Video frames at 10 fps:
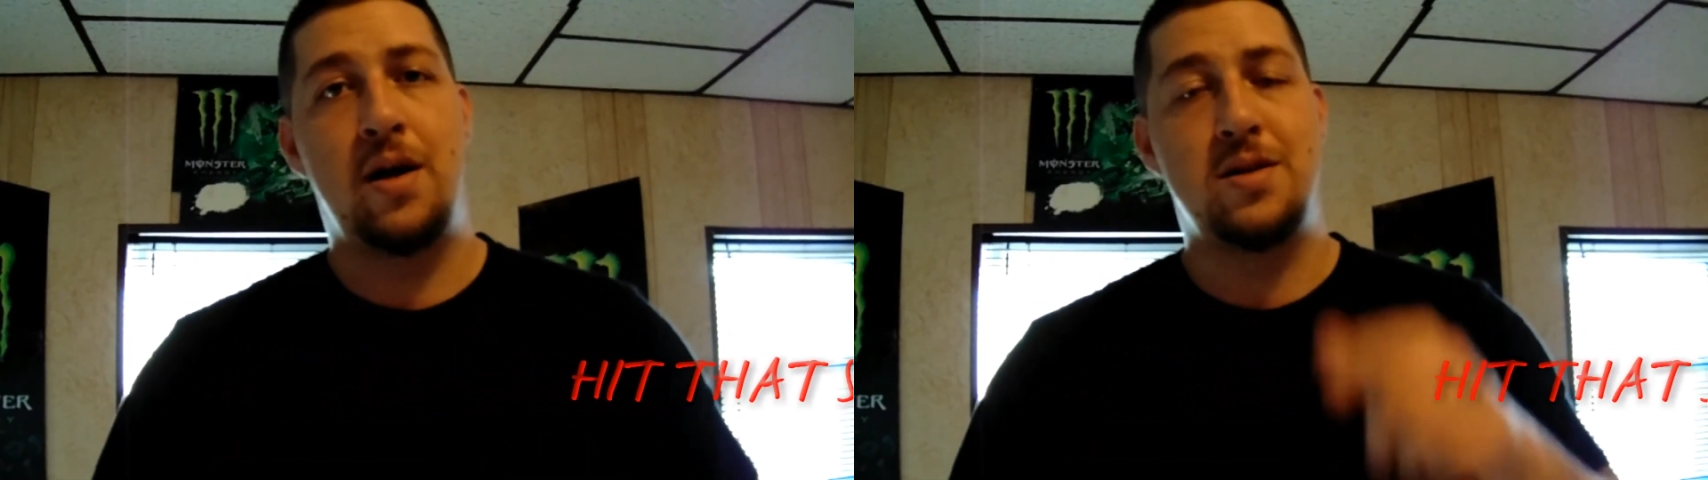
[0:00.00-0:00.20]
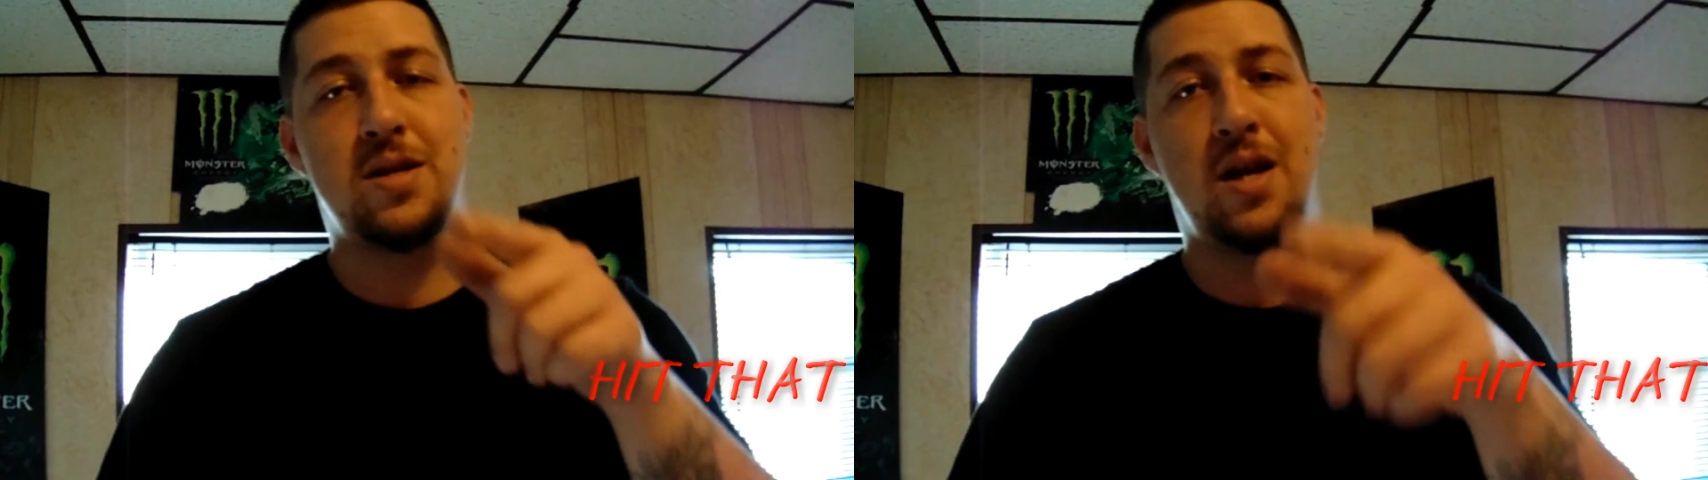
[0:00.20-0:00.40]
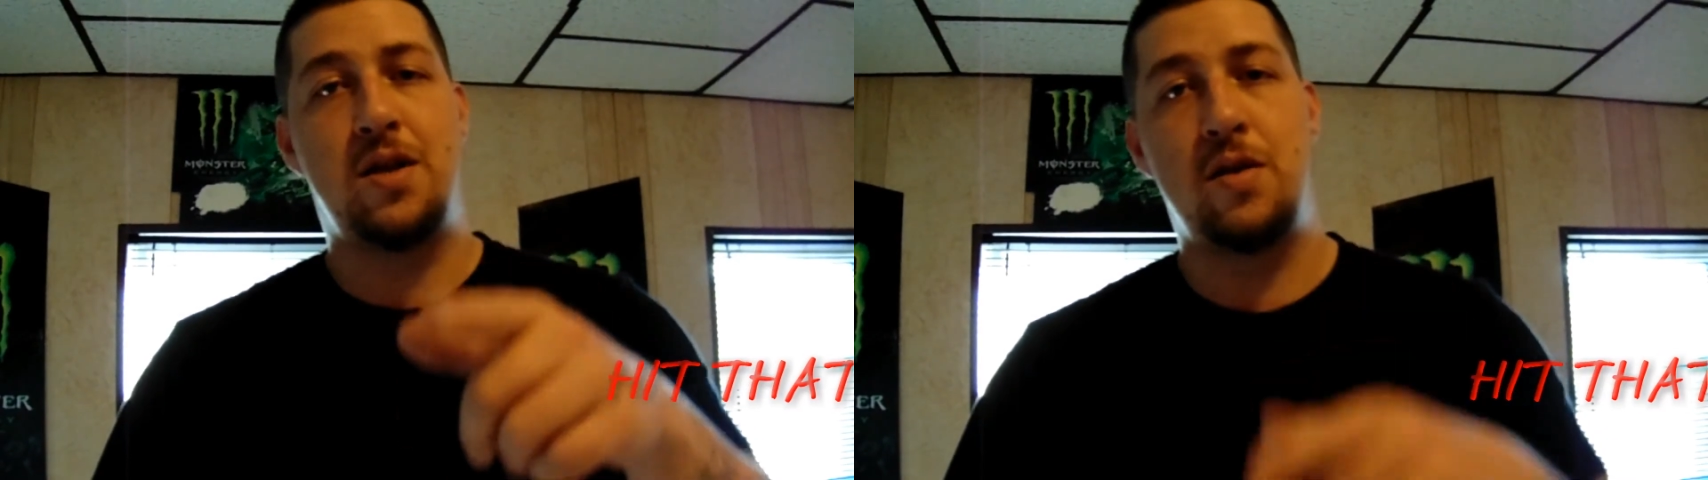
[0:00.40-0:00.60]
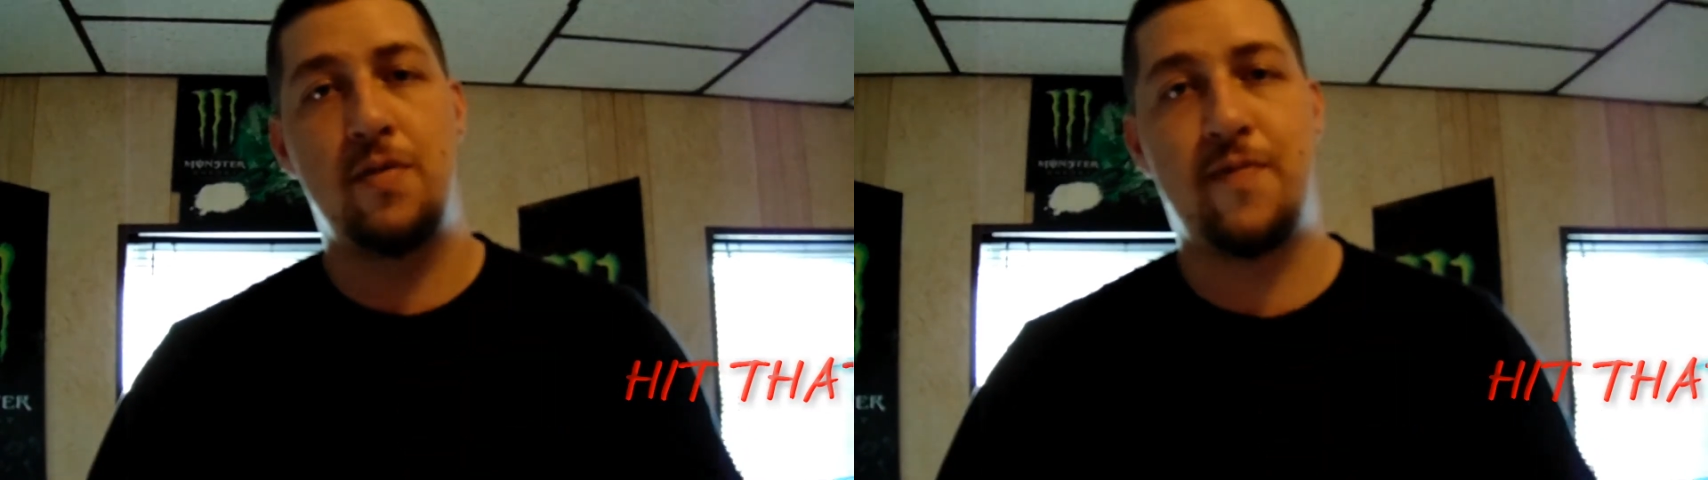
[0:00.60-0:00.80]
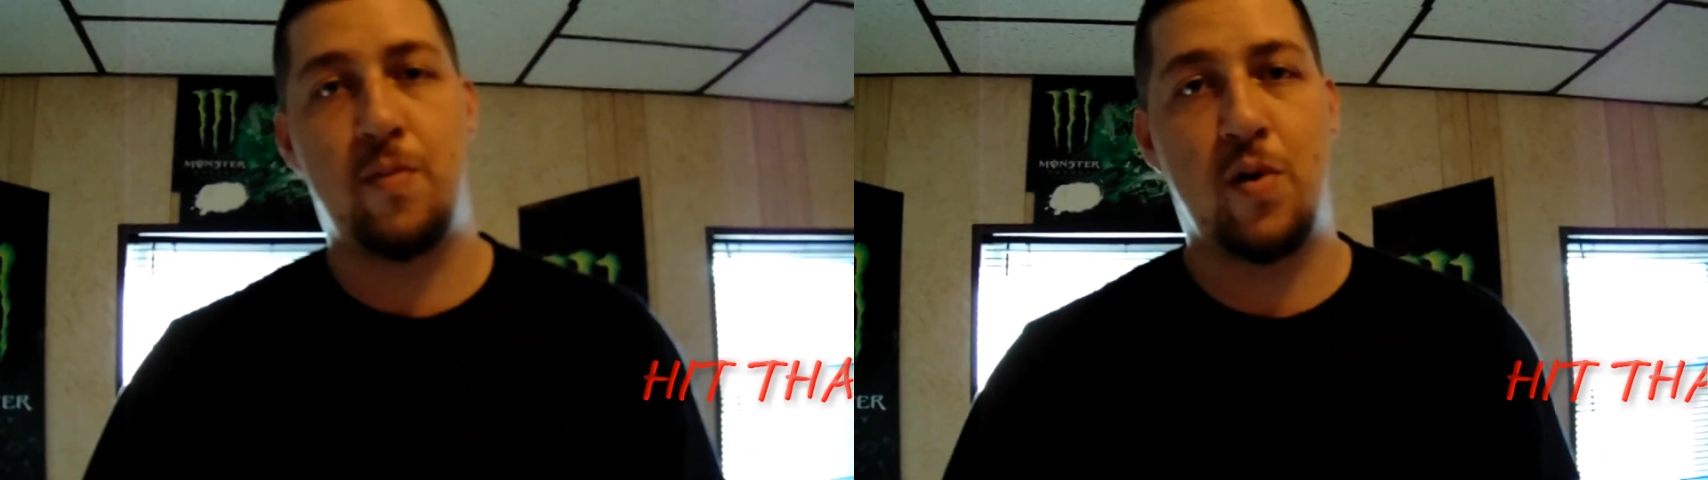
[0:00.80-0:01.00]
and stay
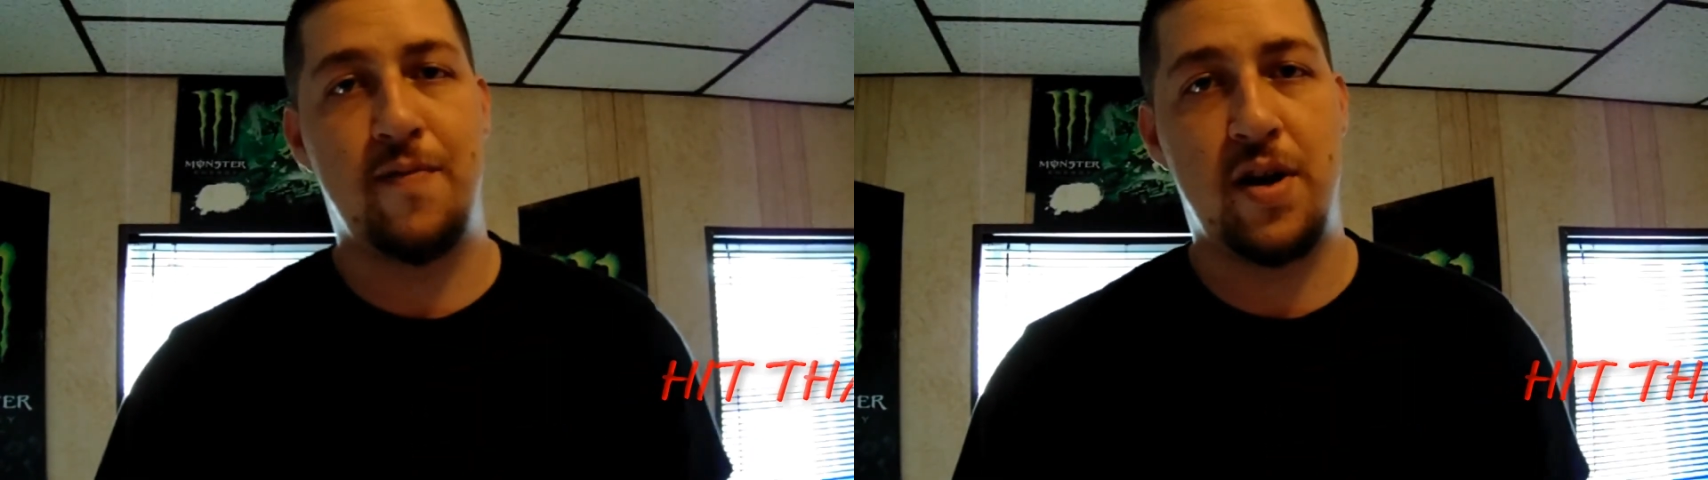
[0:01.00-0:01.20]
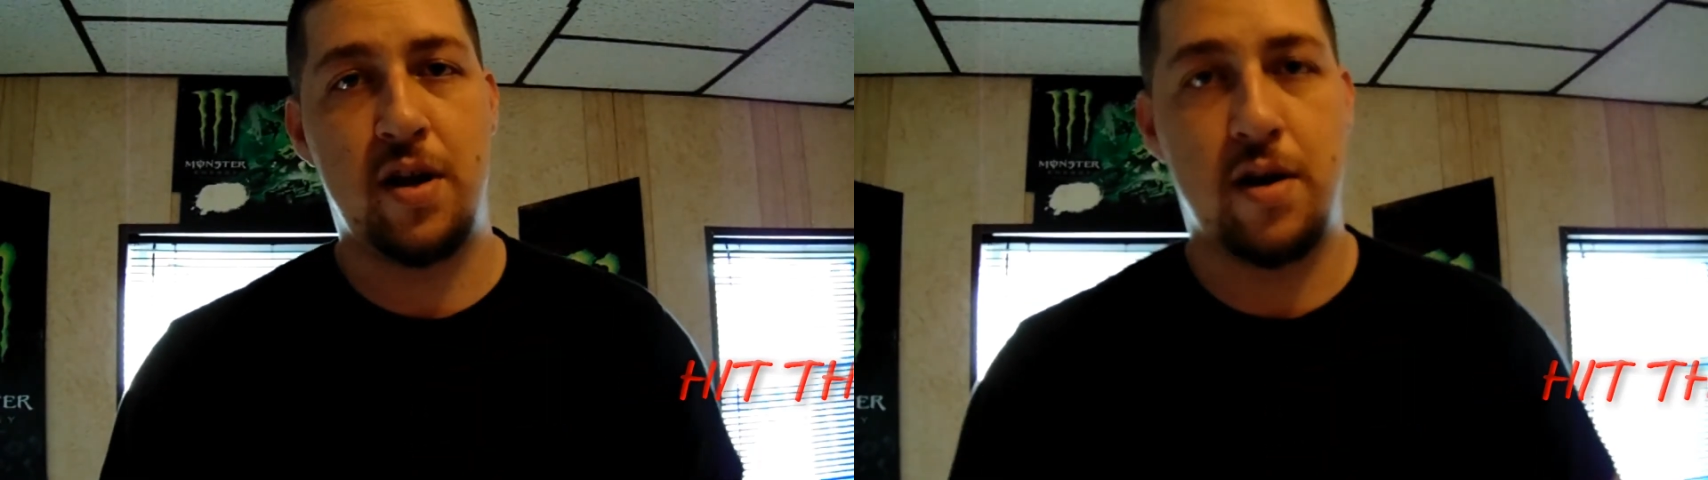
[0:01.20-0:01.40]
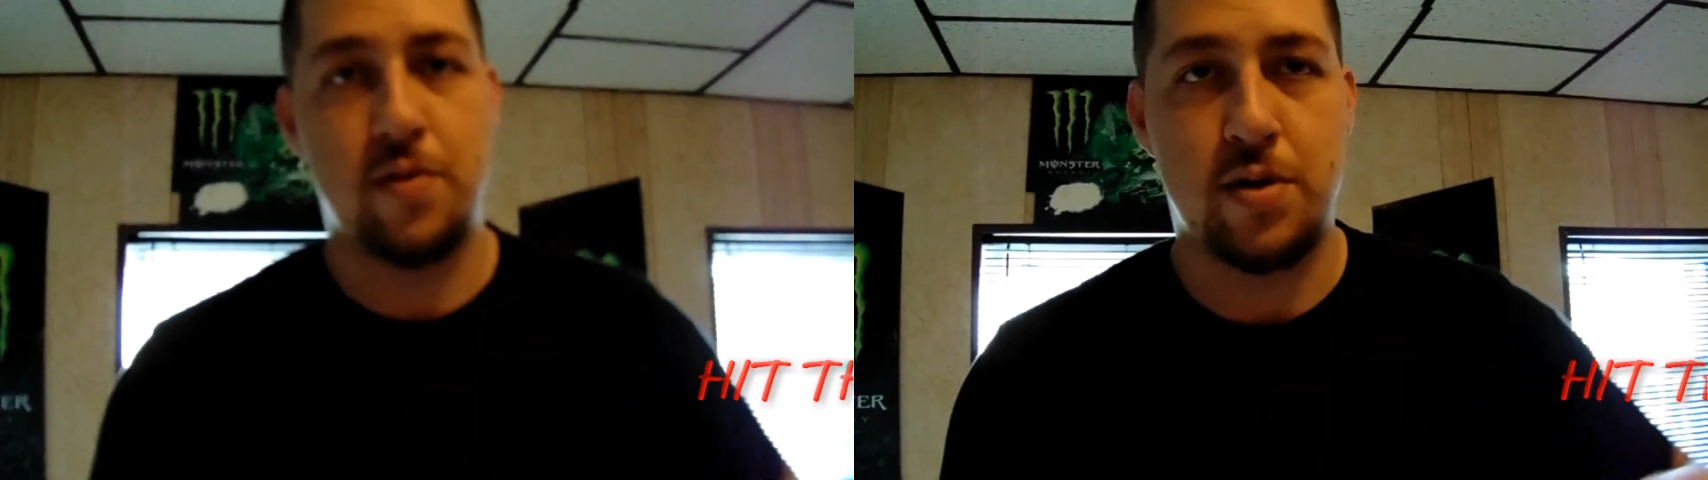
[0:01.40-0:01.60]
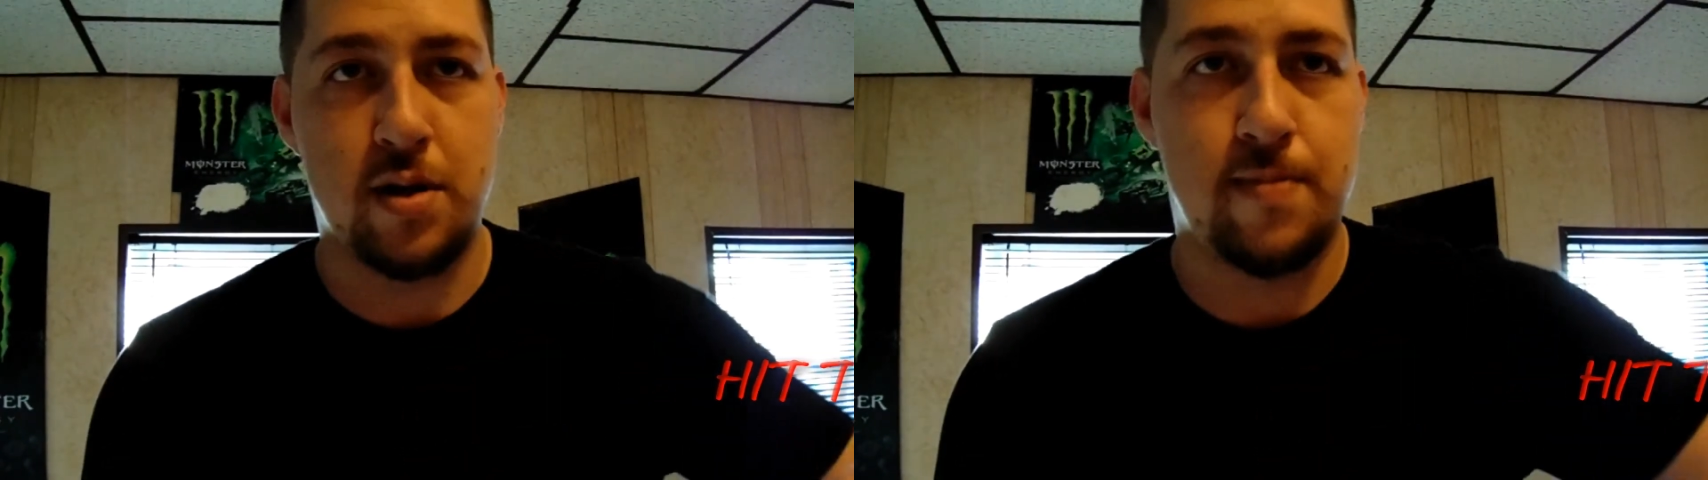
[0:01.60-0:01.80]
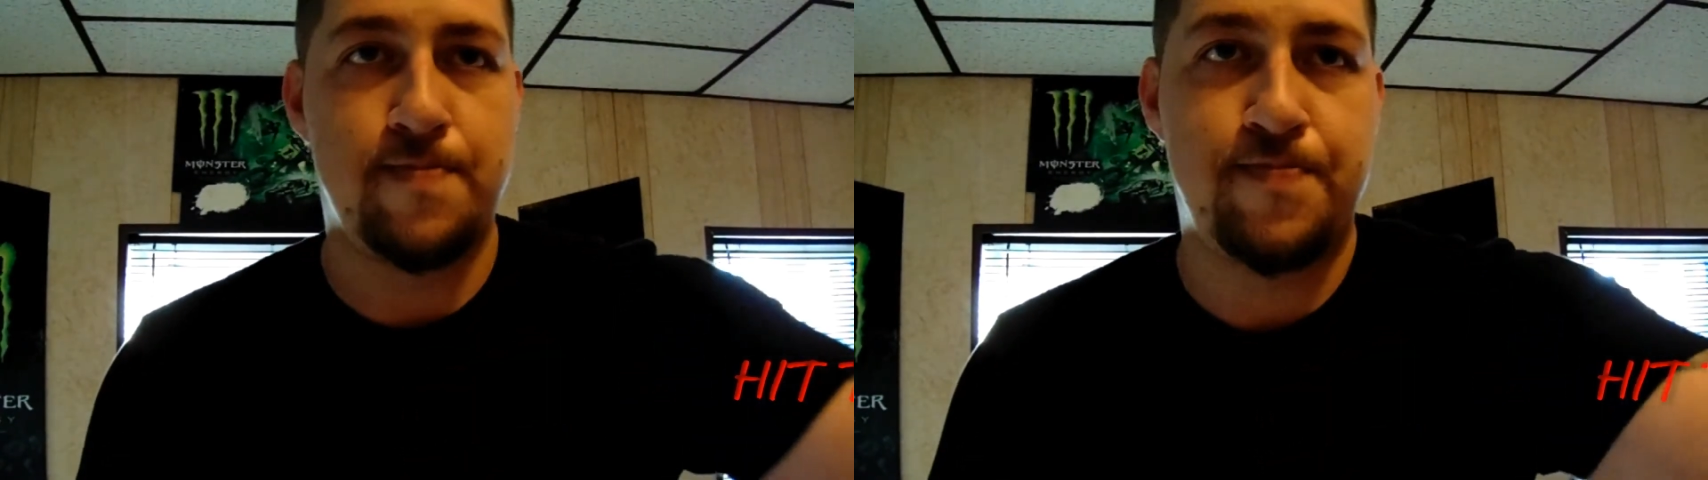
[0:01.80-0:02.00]
tuned for more videos.